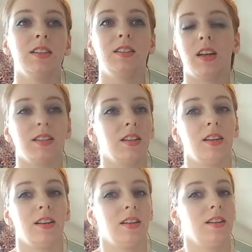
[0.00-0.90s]
doesn't
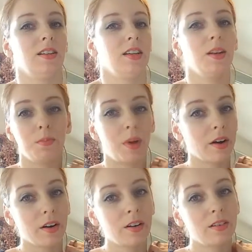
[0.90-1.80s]
eat
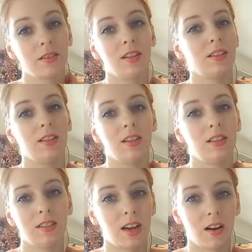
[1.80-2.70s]
butter, doesn't eat
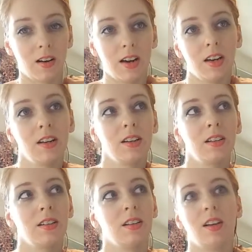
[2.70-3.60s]
dairy,
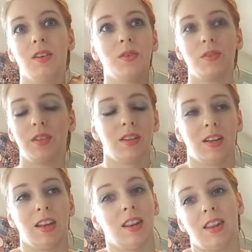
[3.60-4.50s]
and
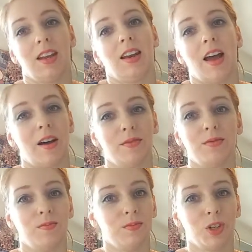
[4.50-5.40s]
they can have
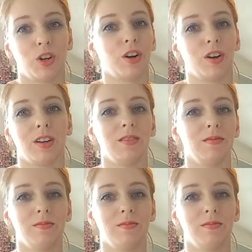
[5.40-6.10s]
sugar and